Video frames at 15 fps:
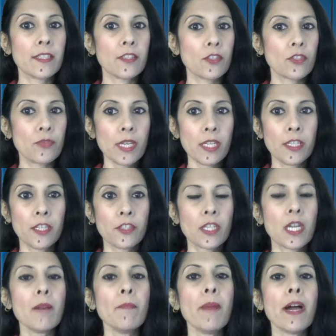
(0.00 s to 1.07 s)
and Australia to
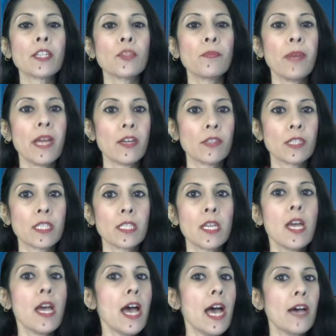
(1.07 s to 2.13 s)
come back to Paris
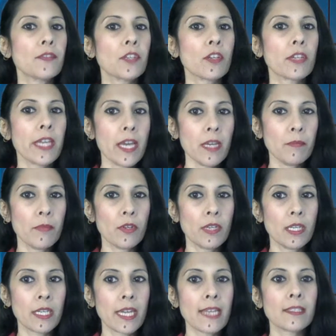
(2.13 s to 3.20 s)
after
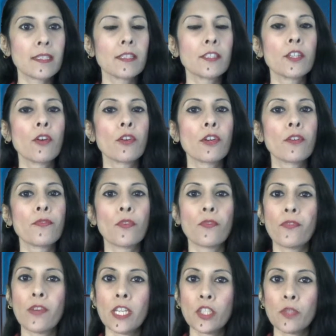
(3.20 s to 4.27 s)
Canberra cancelled the order for
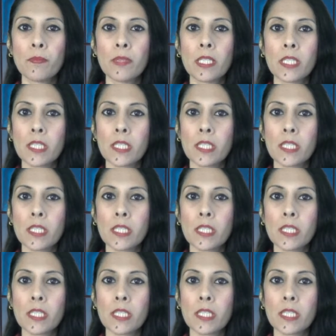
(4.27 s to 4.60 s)
French-built